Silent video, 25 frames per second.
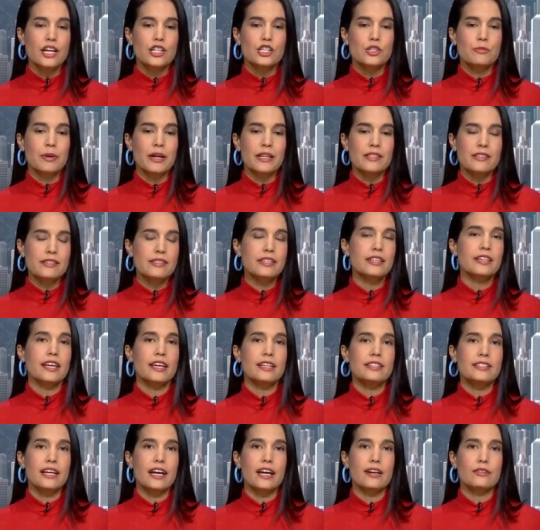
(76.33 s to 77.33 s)
Japan's
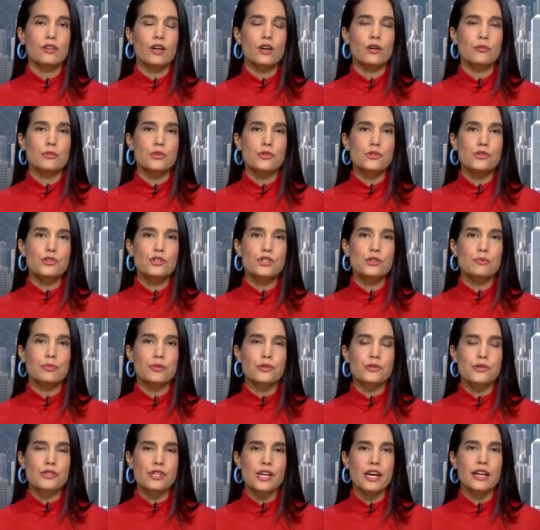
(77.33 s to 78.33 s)
Nikkei down almost
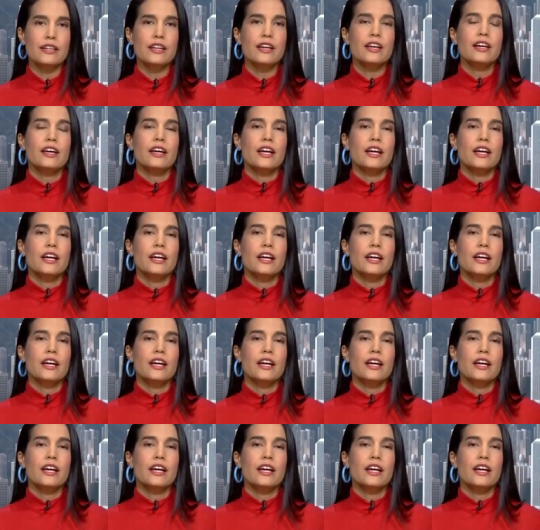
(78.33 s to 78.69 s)
2%.